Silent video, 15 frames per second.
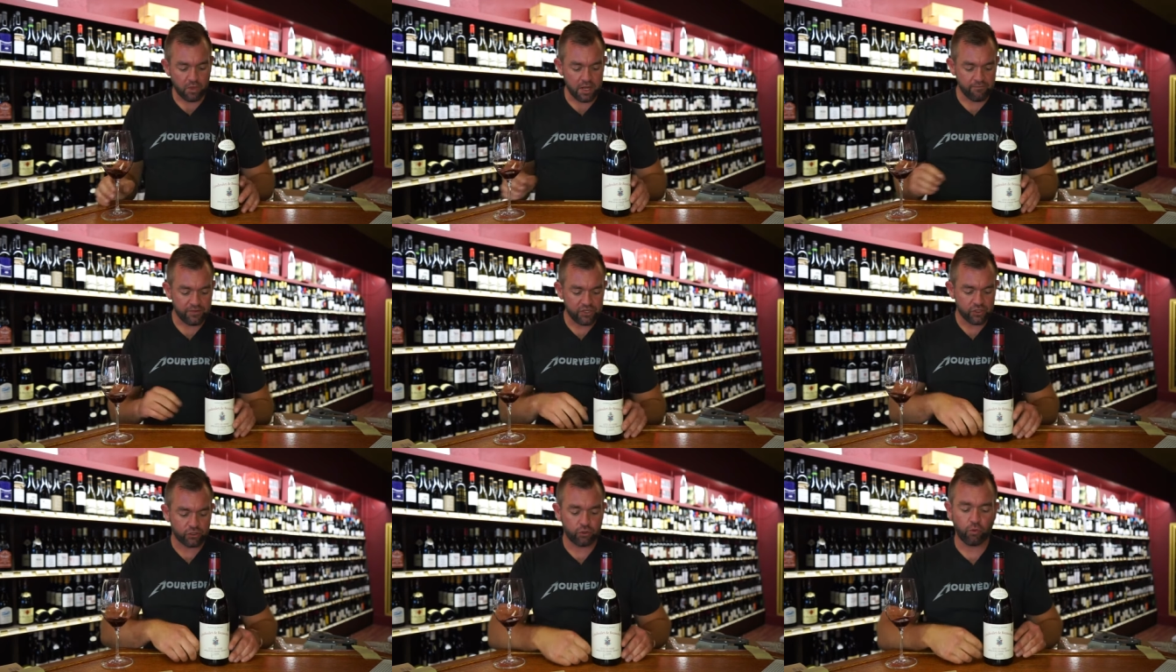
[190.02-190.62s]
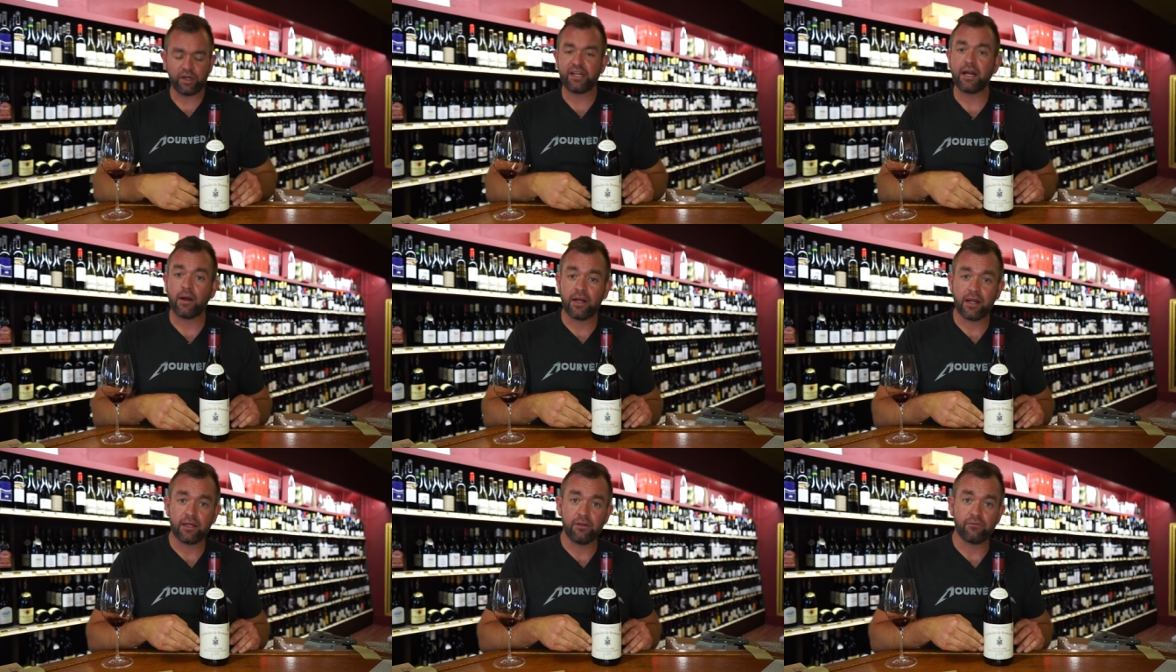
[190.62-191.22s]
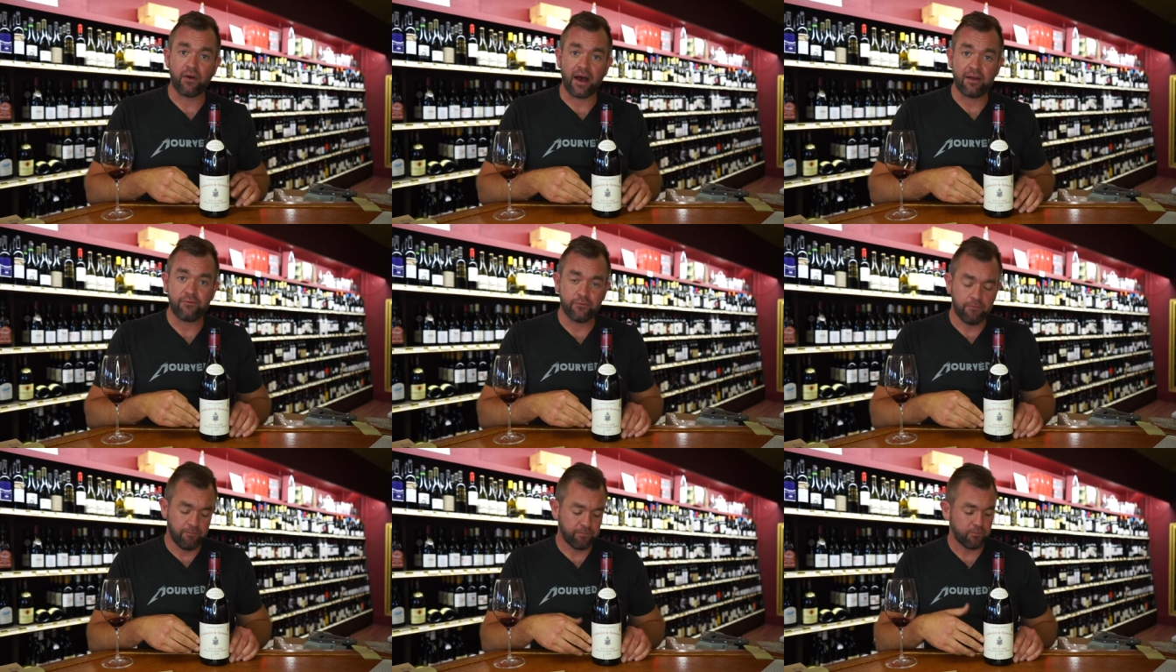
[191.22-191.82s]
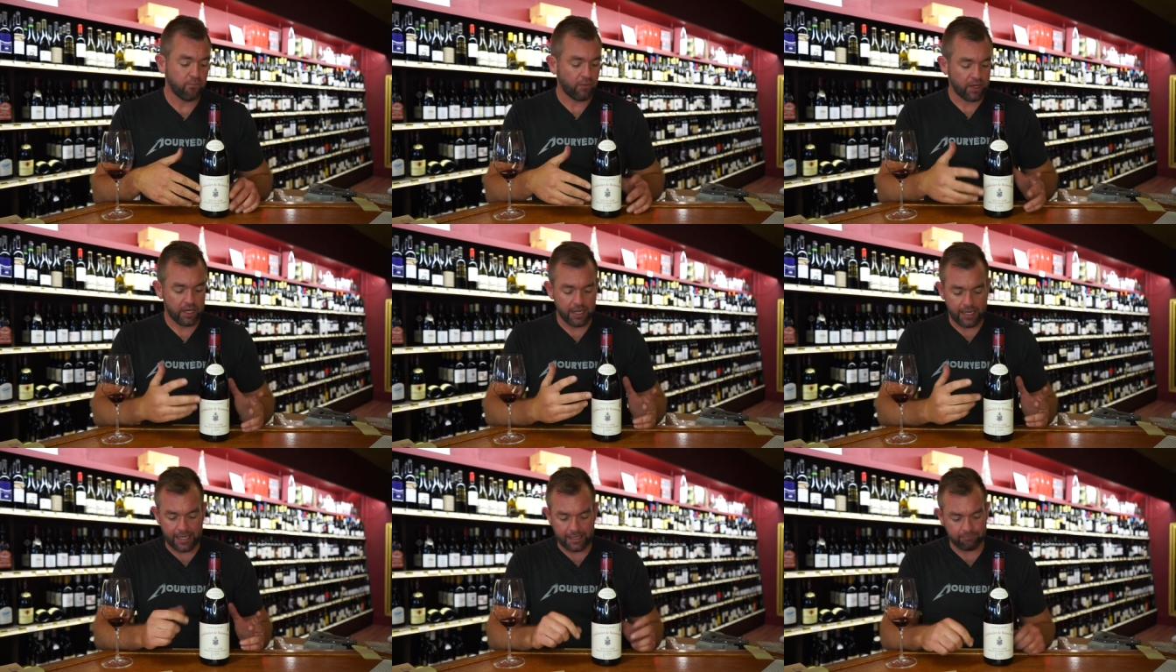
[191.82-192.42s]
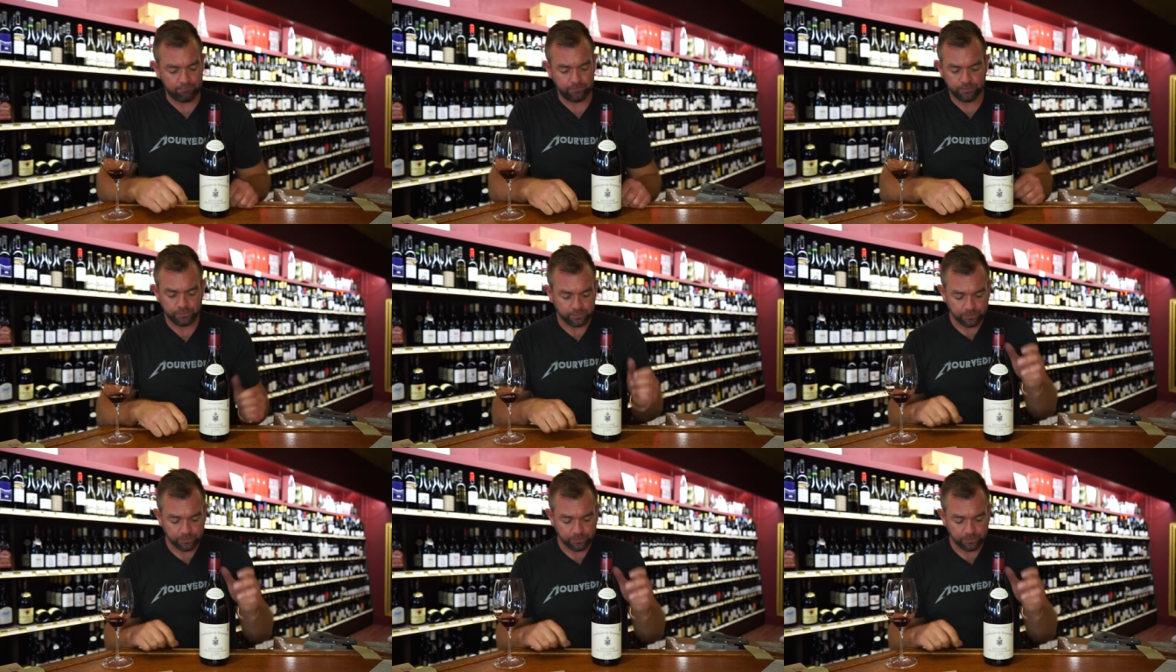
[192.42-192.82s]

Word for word: These are twenty nine ninety five, and